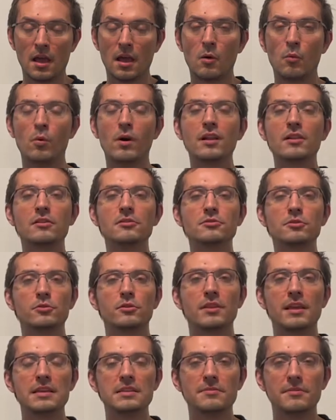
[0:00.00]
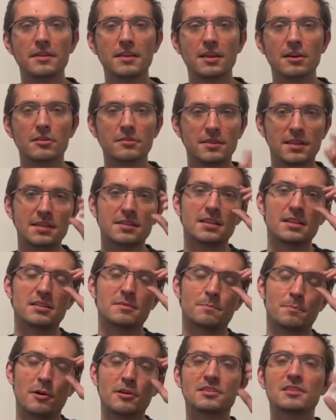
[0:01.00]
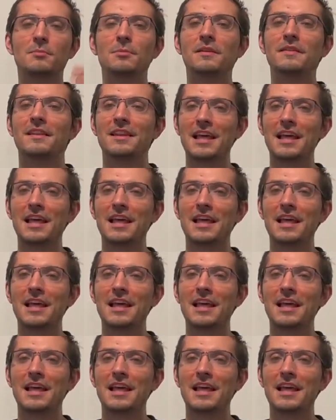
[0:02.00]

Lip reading: Welcome to today's video. This is possibly the